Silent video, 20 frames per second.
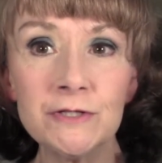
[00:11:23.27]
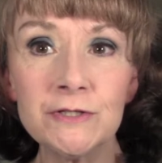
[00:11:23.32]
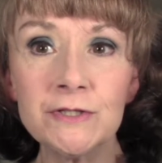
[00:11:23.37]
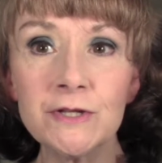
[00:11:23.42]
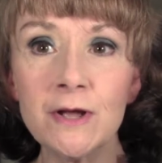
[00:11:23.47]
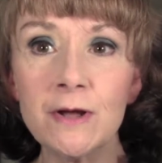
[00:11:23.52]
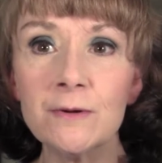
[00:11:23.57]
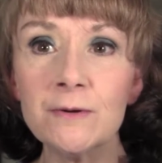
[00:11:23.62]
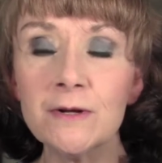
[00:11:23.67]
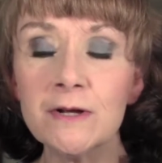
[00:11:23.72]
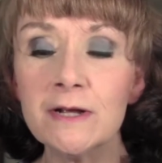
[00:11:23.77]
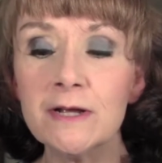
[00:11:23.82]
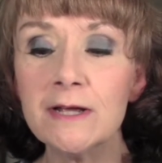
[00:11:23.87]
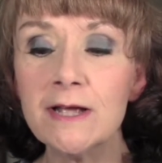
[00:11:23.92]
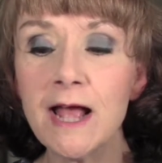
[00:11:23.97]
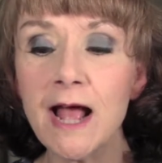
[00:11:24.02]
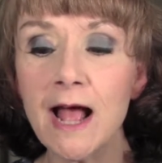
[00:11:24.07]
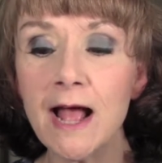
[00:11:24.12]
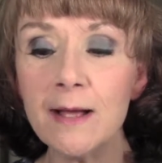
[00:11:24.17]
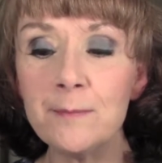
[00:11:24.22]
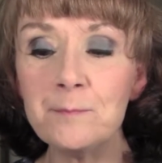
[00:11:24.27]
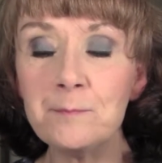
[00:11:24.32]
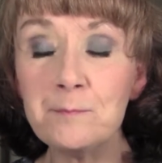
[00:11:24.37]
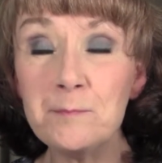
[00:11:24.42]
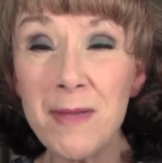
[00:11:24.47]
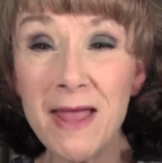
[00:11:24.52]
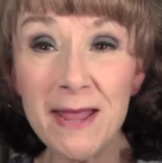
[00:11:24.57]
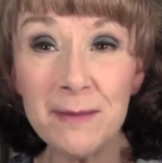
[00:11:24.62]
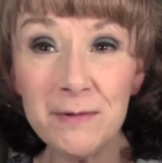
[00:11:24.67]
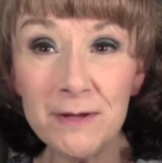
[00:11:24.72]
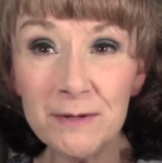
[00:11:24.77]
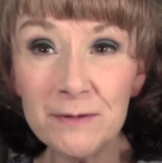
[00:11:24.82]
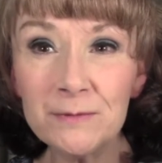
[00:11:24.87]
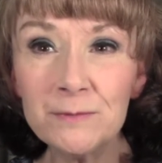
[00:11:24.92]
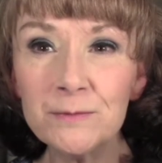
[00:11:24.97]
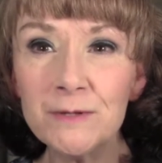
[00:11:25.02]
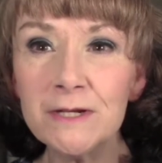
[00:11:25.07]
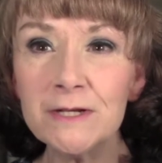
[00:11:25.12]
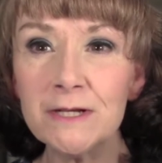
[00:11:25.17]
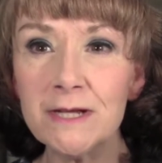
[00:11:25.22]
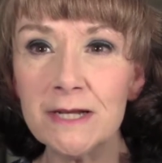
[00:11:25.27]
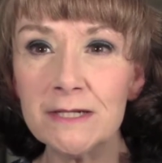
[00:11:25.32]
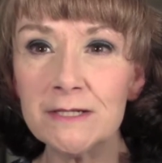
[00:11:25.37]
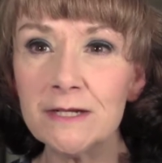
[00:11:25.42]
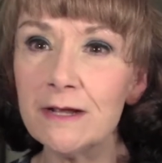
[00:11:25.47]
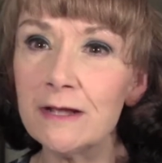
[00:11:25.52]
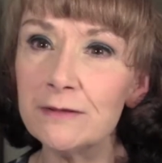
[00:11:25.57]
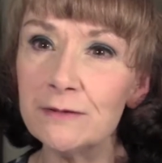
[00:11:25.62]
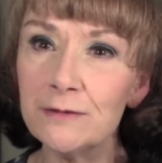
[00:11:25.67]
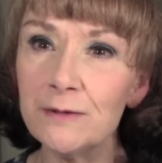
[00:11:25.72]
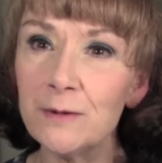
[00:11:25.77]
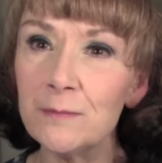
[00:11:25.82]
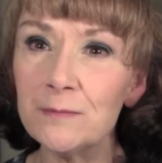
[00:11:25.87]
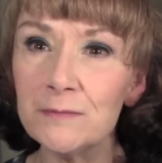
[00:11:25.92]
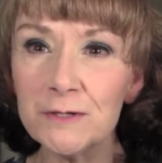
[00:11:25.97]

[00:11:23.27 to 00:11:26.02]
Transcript: So maybe we could get together, though.